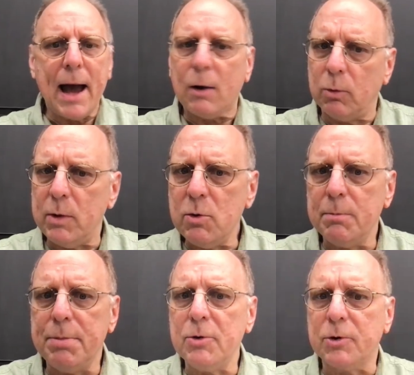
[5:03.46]
when we were
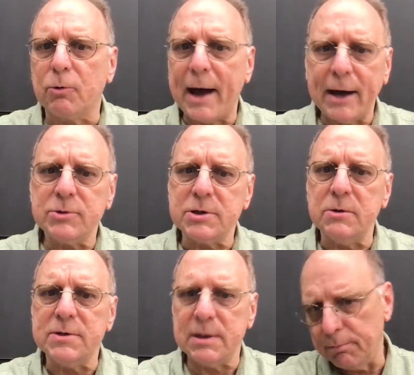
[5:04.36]
both graduate
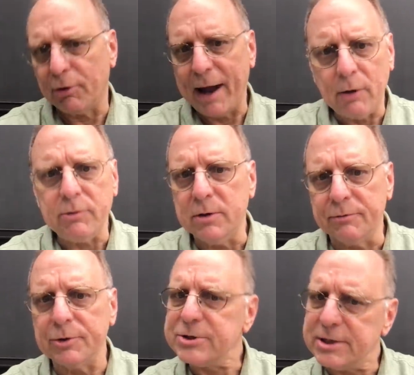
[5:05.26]
students at Brown
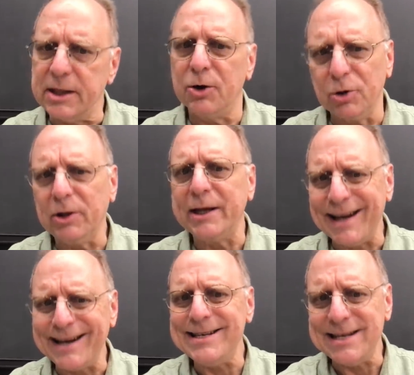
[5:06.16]
University in the early
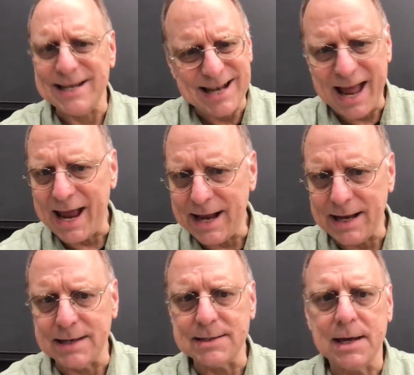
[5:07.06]

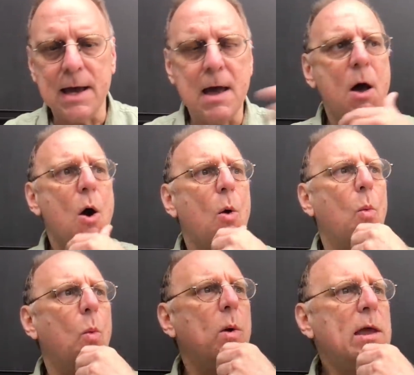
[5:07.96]
1980s,
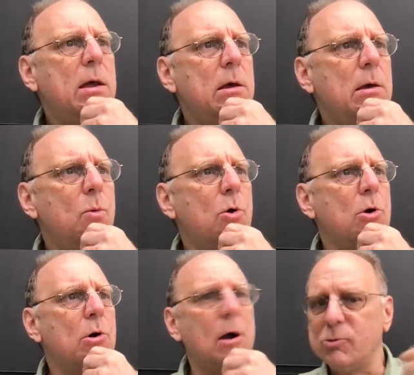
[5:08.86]
we
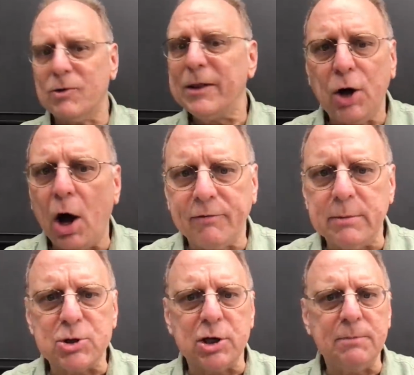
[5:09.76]
were, it was around the coffee
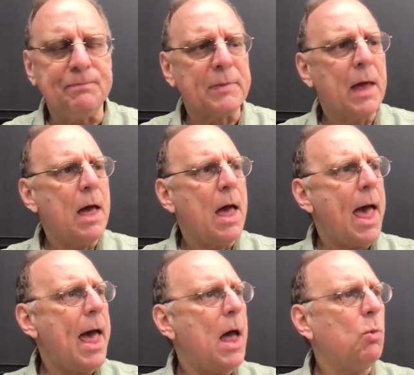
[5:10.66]
machine,
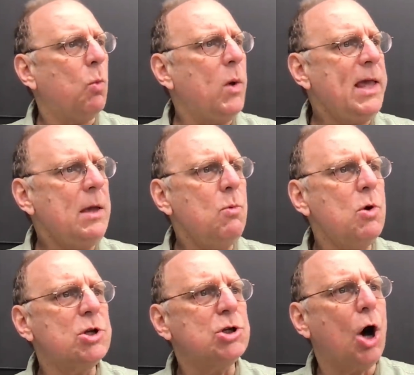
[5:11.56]
and we
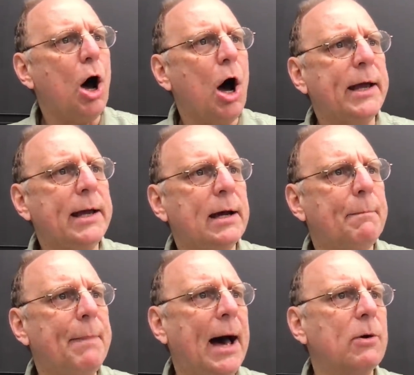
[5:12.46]
were talking
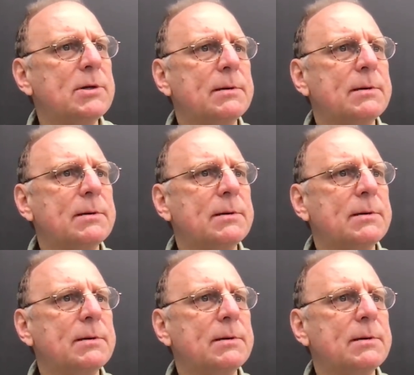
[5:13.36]
about